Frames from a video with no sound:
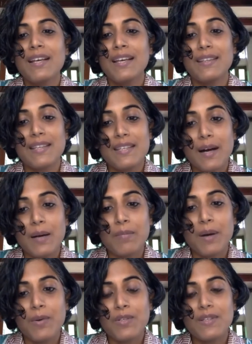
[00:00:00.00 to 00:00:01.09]
in the Dark
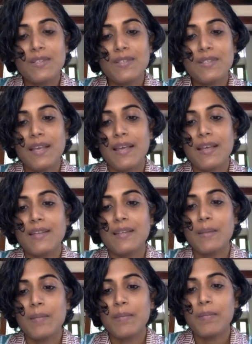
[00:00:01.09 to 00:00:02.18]
Mountains, and the